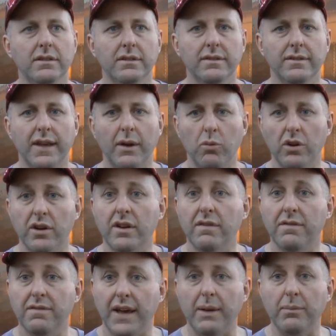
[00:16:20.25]
they wanted a
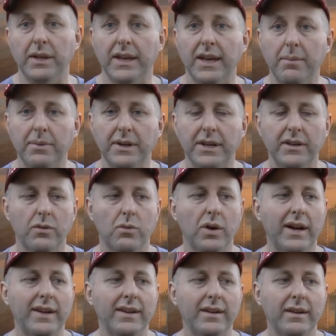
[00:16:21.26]
family company to
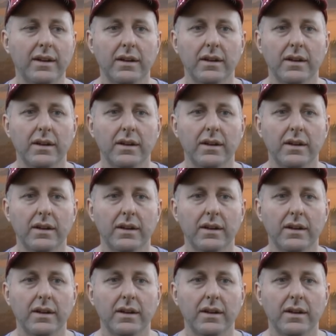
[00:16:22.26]
run